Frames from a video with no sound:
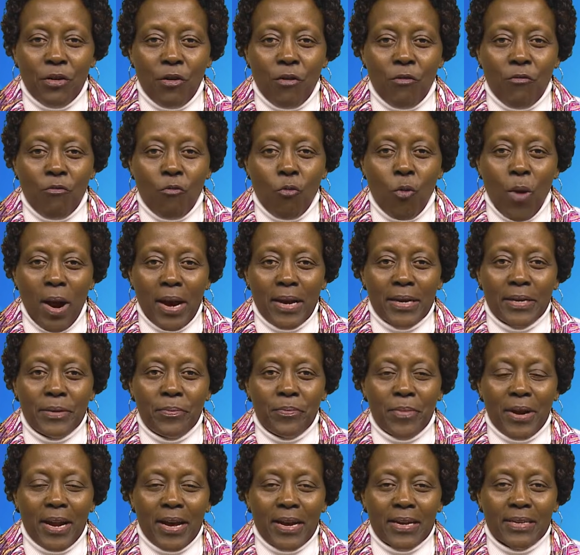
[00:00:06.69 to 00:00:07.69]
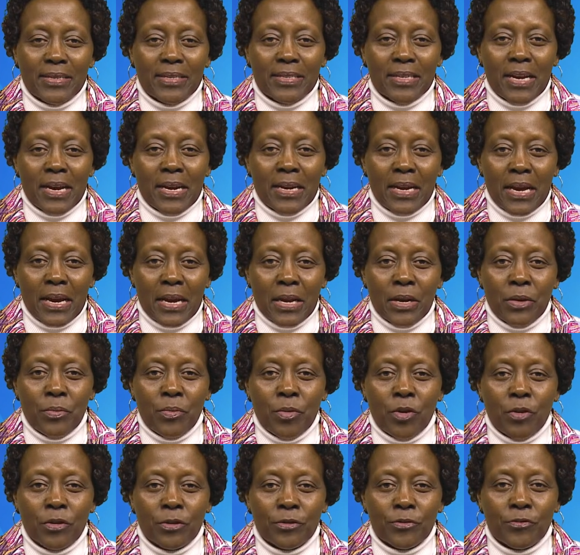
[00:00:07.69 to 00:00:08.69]
of wild plants and
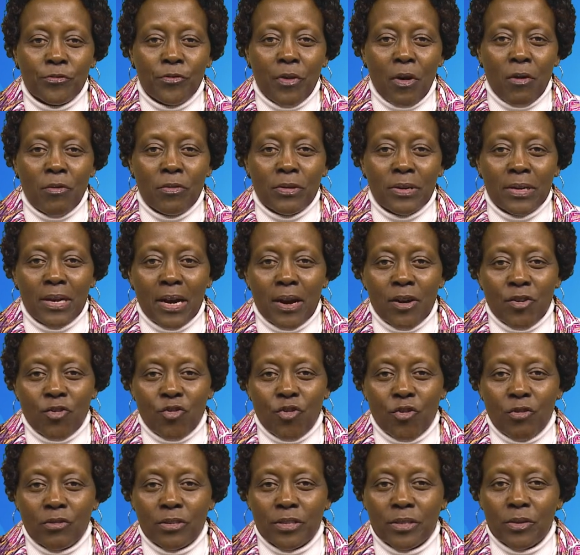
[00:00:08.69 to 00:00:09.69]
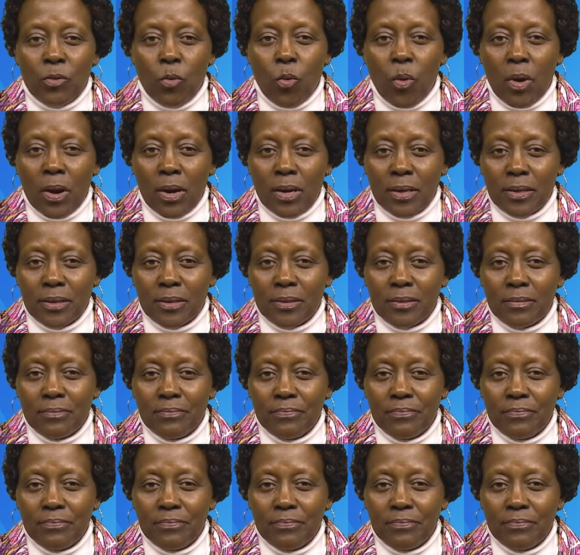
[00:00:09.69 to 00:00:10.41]
animals found across the world.